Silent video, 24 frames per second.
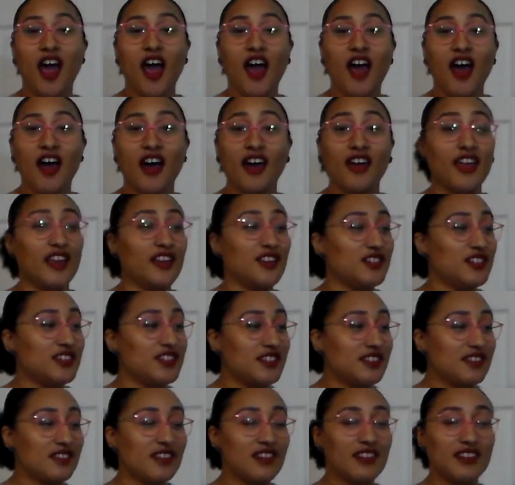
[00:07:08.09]
and
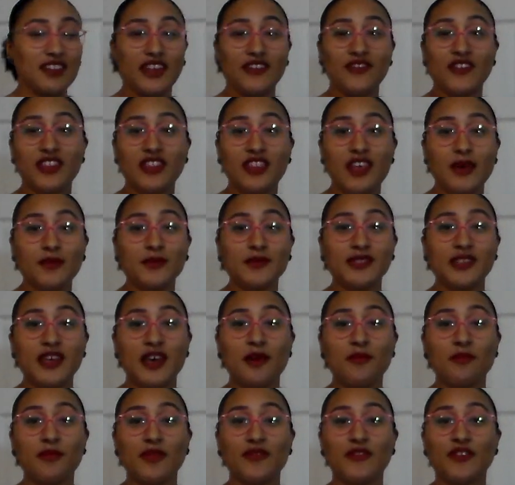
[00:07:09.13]
just leave a thumbs
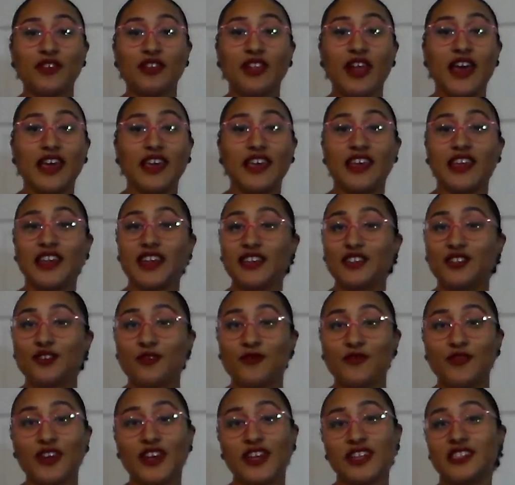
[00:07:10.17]
up if you like it, and
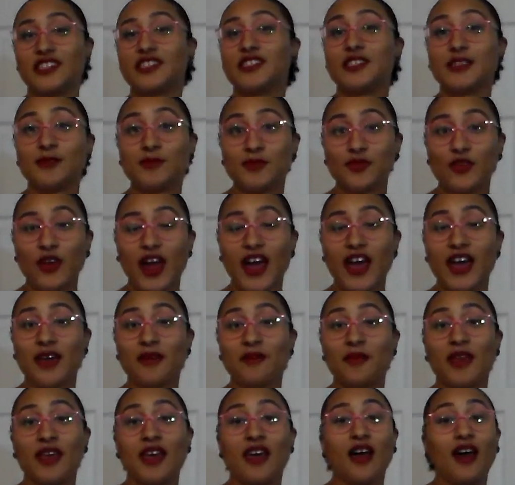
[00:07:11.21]
don't forget to
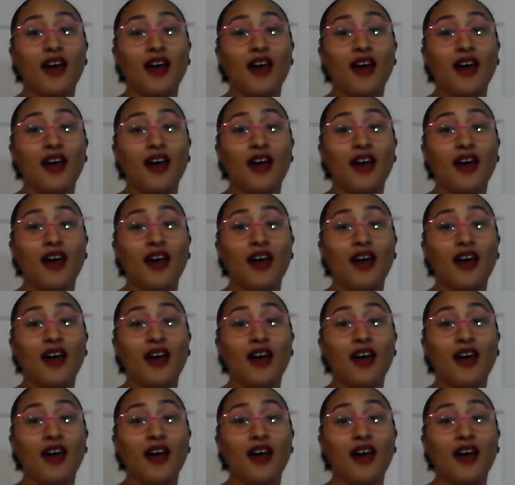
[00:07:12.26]
subscribe.